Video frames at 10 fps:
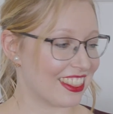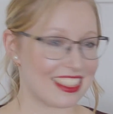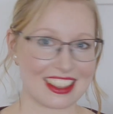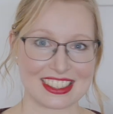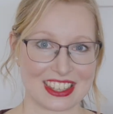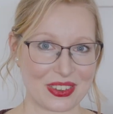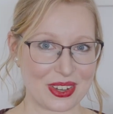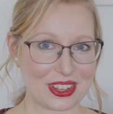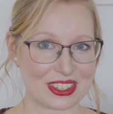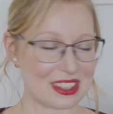That's so
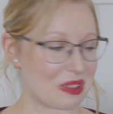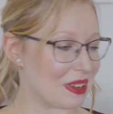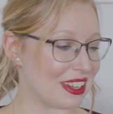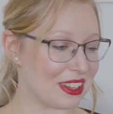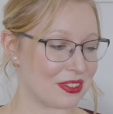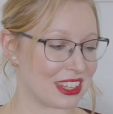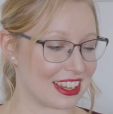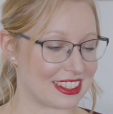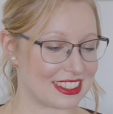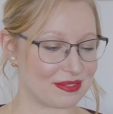awesome, I love
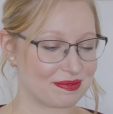that.